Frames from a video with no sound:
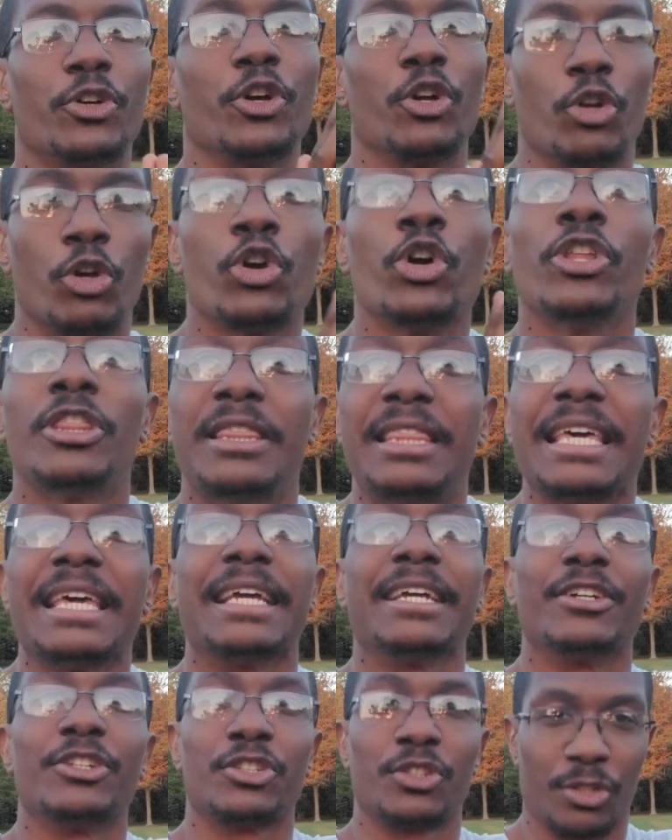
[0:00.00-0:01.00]
Good
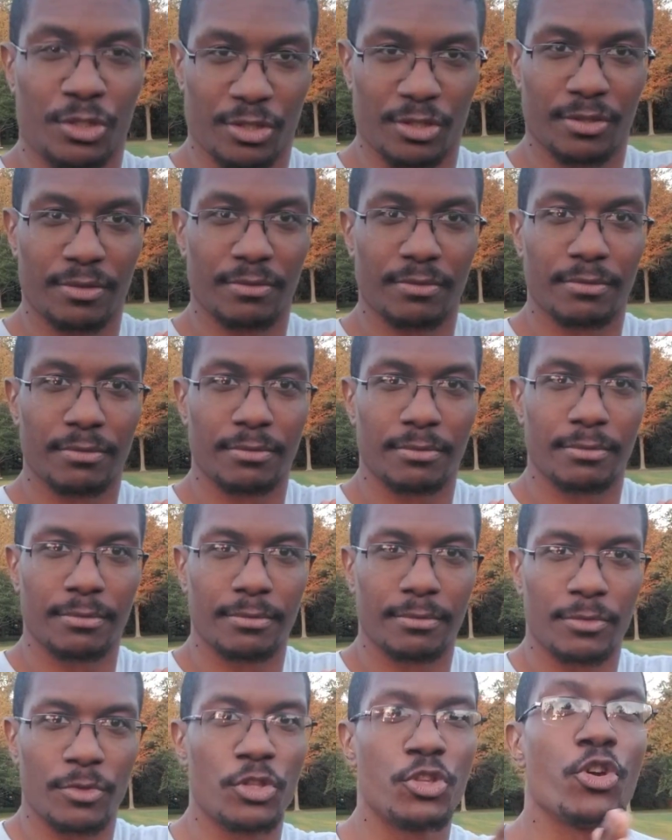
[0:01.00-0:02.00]
things.
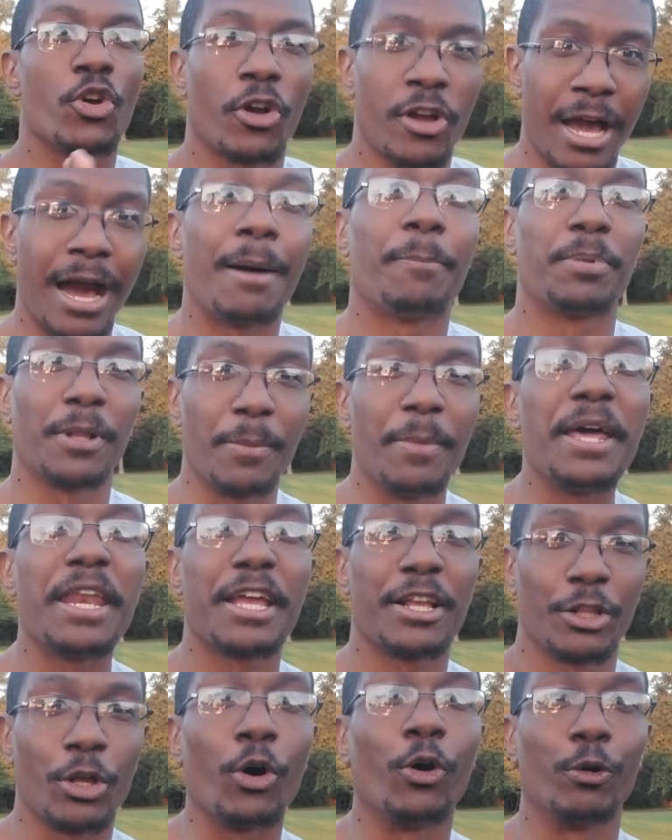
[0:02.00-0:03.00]
You're
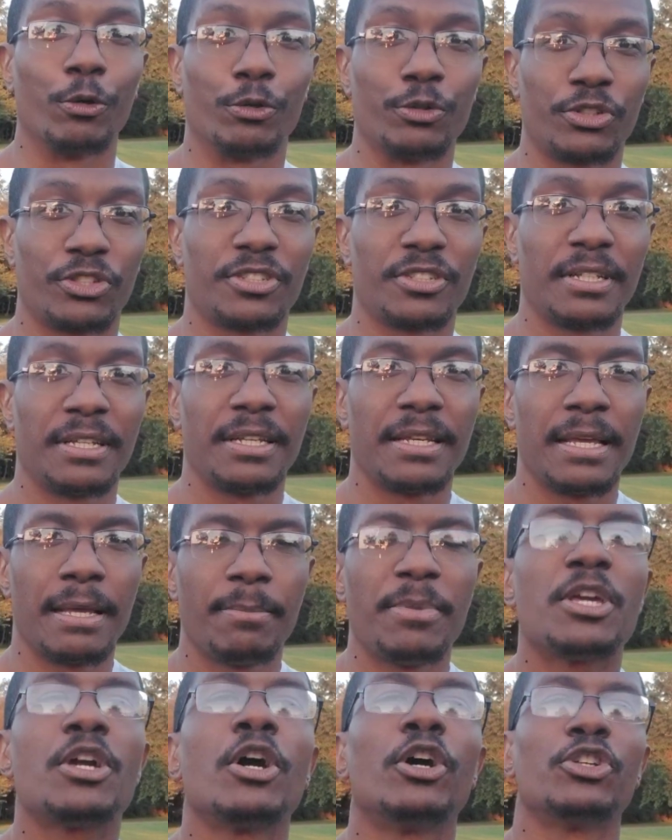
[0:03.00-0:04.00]
complimenting those
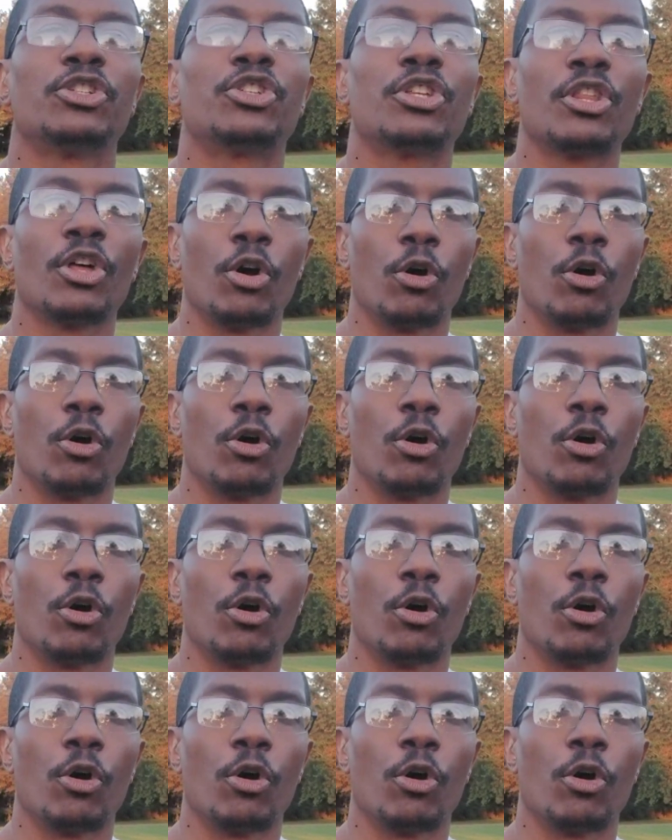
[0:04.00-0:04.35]
because